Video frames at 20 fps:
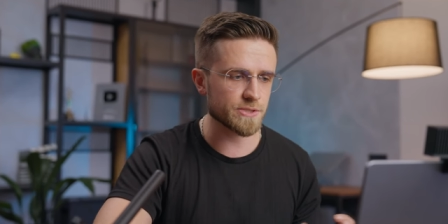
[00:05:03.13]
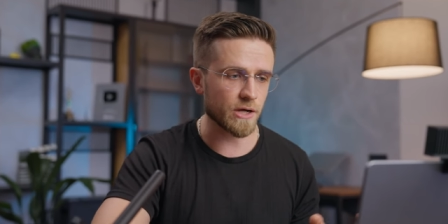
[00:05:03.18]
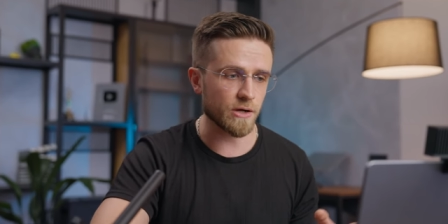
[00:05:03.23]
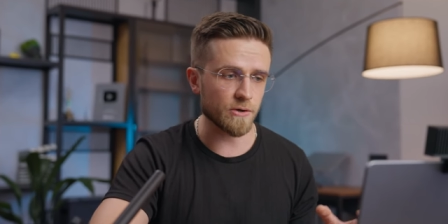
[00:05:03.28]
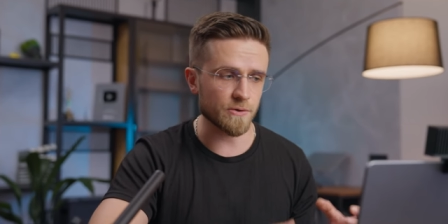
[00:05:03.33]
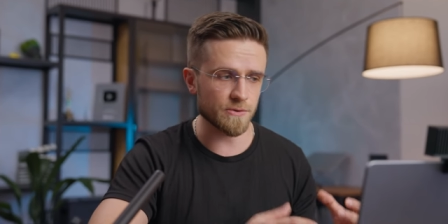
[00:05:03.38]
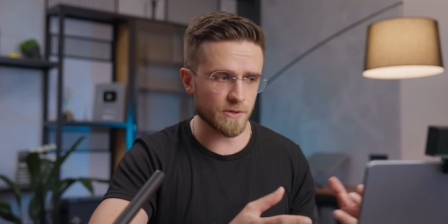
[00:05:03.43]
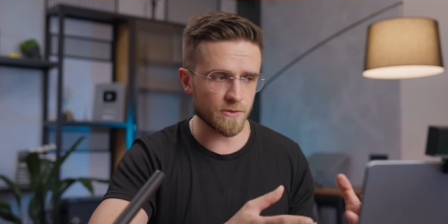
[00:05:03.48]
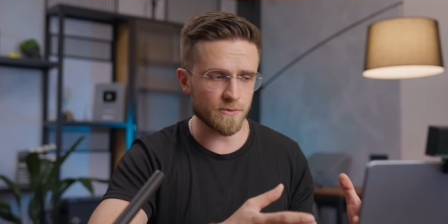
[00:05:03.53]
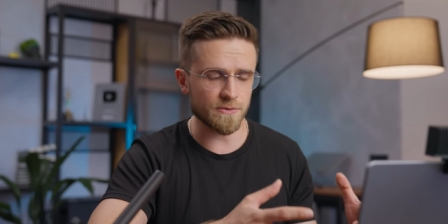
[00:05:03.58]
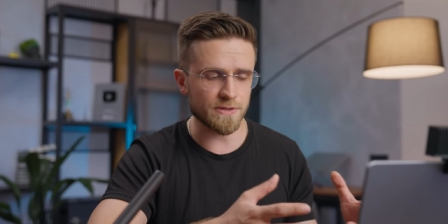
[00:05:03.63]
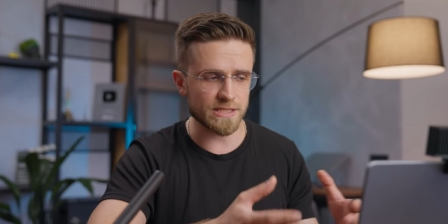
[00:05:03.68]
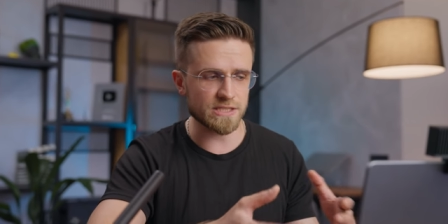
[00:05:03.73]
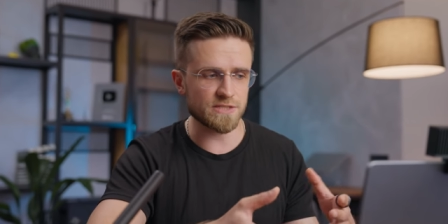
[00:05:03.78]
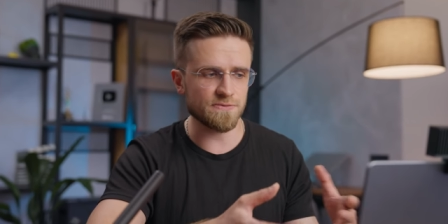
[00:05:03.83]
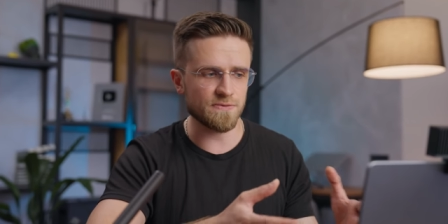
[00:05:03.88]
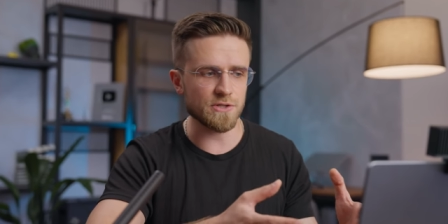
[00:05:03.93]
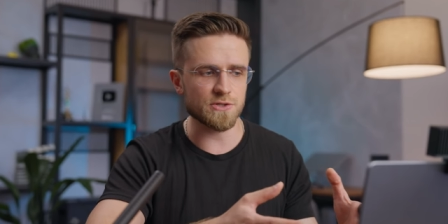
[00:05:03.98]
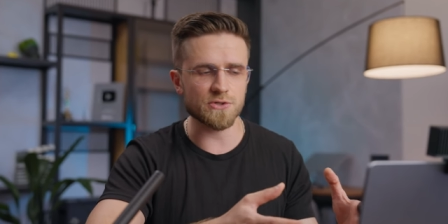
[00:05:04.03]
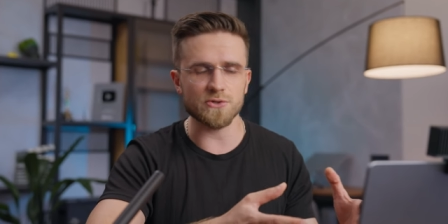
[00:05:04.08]
although
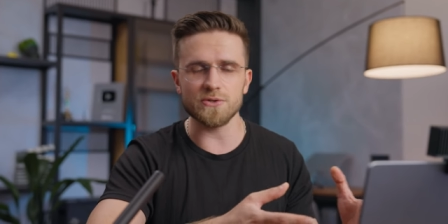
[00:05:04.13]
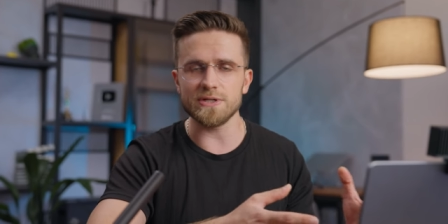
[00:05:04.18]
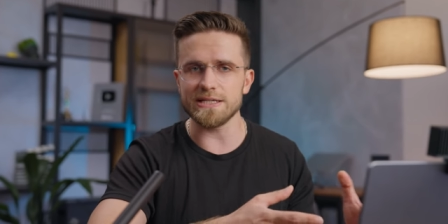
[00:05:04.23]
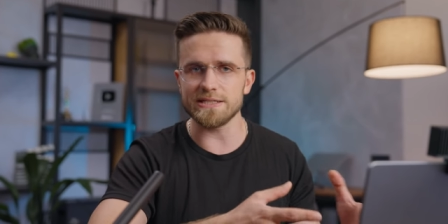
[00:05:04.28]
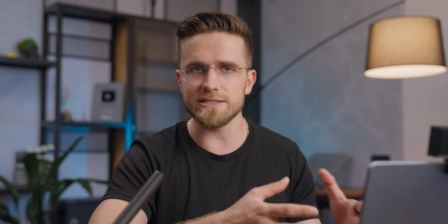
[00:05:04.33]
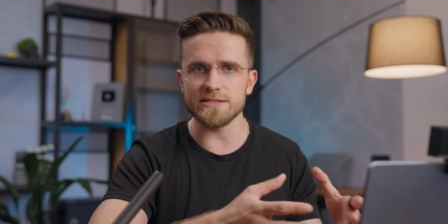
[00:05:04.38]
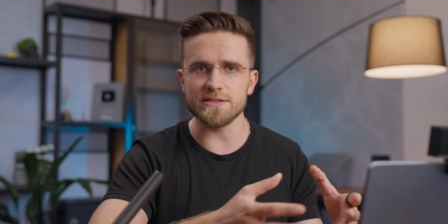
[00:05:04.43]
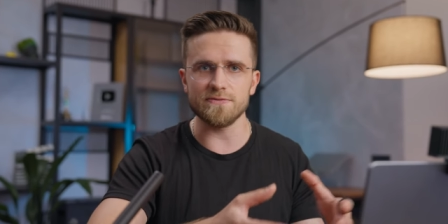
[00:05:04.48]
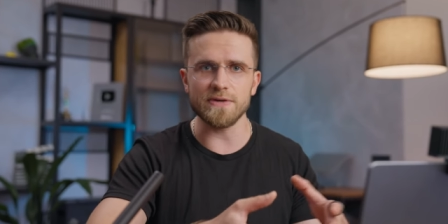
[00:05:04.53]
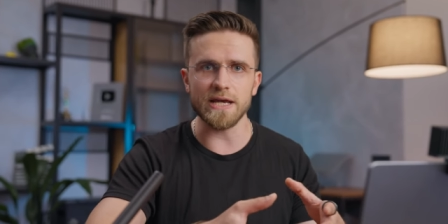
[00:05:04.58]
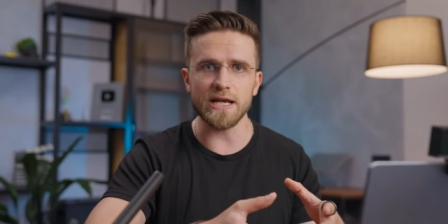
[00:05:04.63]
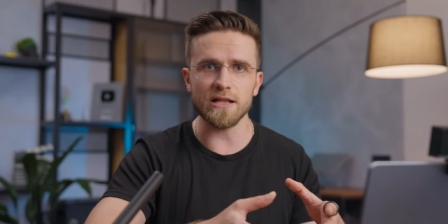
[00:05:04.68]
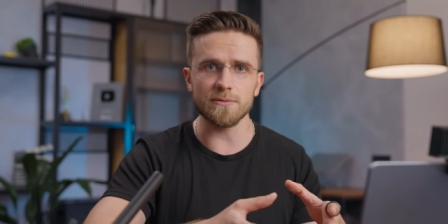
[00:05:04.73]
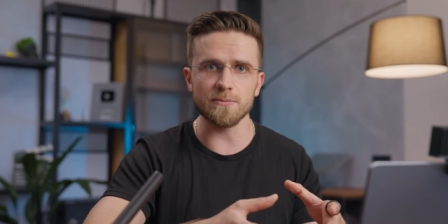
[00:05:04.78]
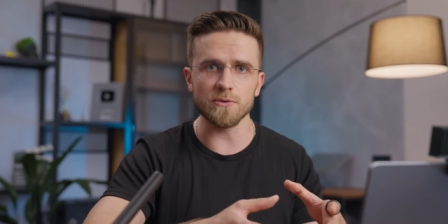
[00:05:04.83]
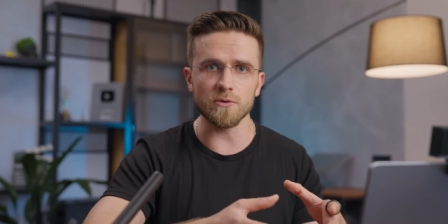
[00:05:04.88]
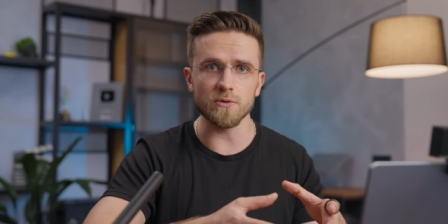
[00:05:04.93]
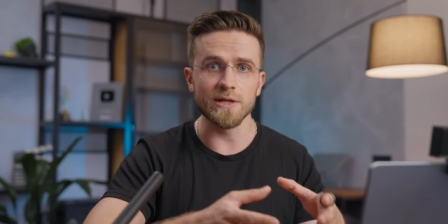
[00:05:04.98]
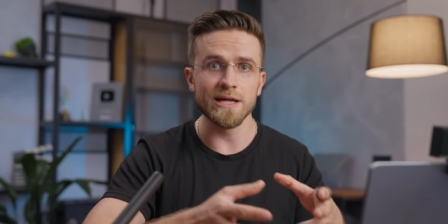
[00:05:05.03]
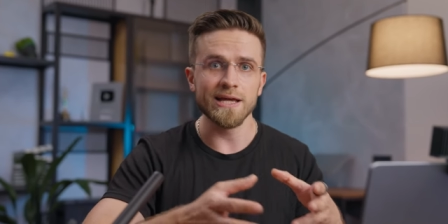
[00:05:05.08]
this feature isn't
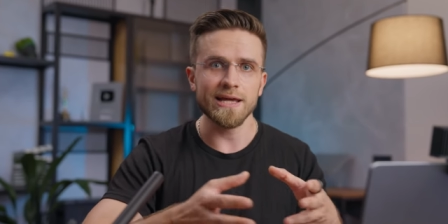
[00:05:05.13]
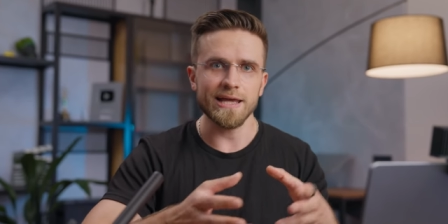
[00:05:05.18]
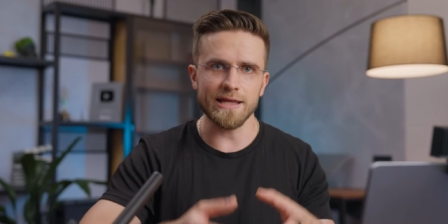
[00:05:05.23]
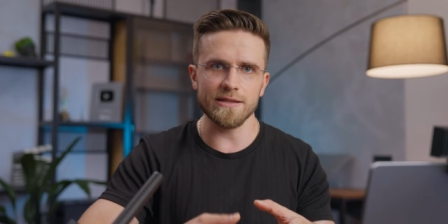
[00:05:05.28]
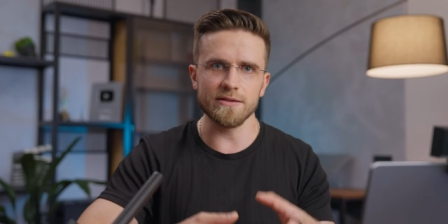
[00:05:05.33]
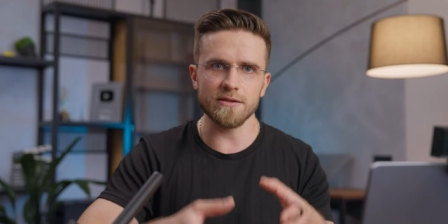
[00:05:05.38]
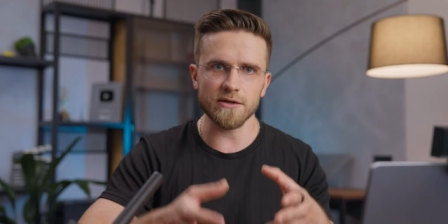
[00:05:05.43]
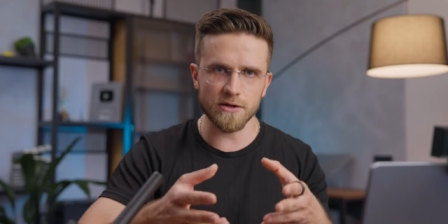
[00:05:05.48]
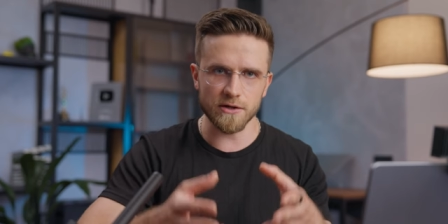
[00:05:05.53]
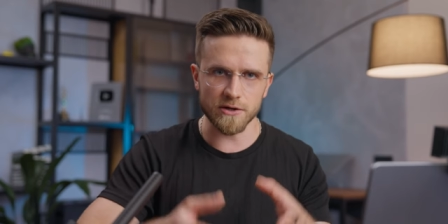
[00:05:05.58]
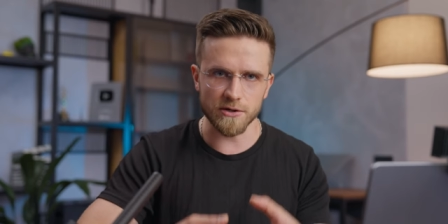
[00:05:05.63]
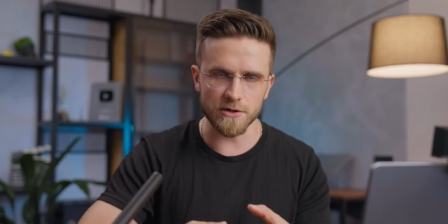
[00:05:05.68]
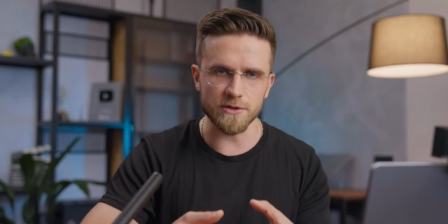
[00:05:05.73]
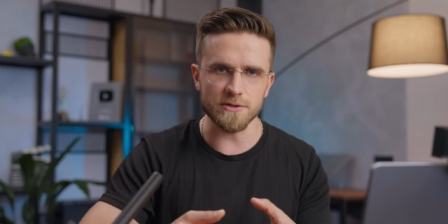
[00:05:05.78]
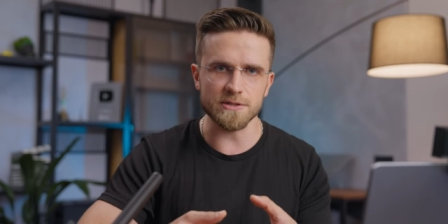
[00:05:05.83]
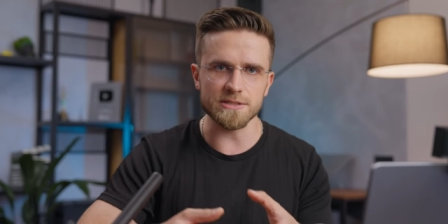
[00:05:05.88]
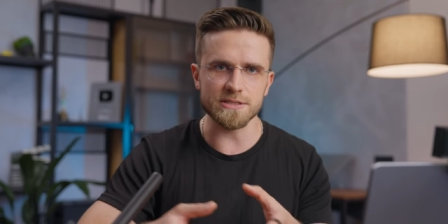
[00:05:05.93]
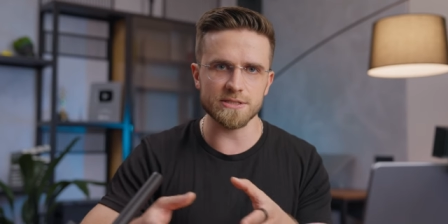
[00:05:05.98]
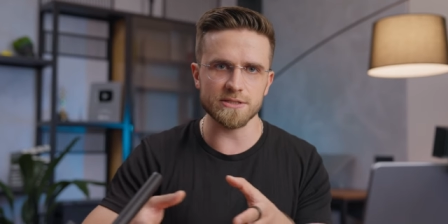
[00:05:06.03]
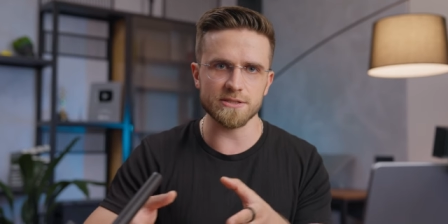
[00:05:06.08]
available in the
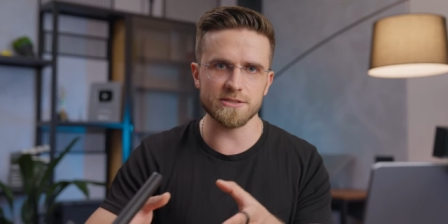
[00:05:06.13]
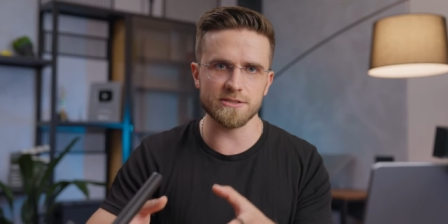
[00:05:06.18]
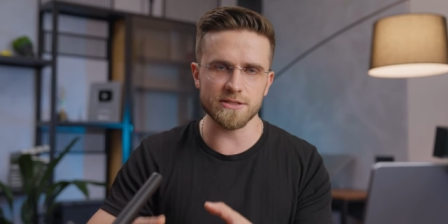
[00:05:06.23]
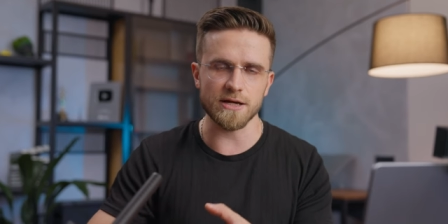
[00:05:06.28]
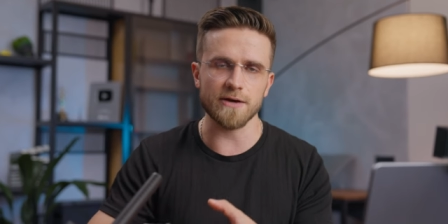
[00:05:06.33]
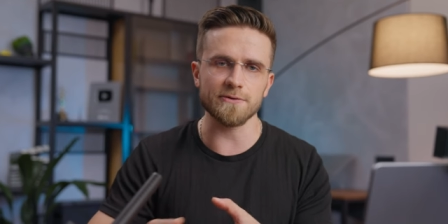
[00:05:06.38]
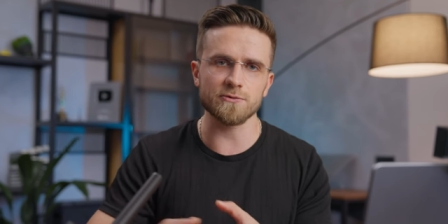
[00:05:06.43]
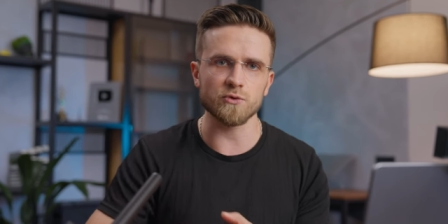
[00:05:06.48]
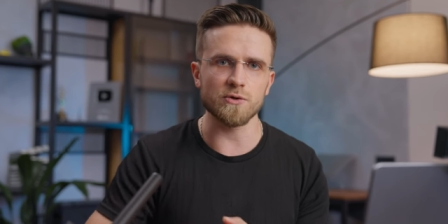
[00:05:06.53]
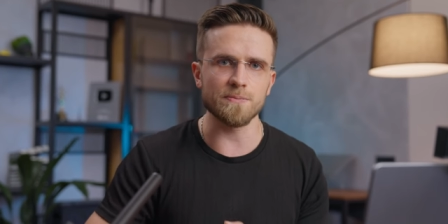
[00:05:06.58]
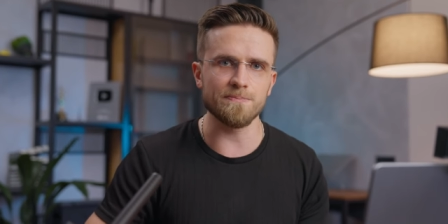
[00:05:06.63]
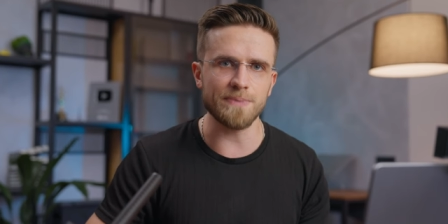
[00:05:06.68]
current software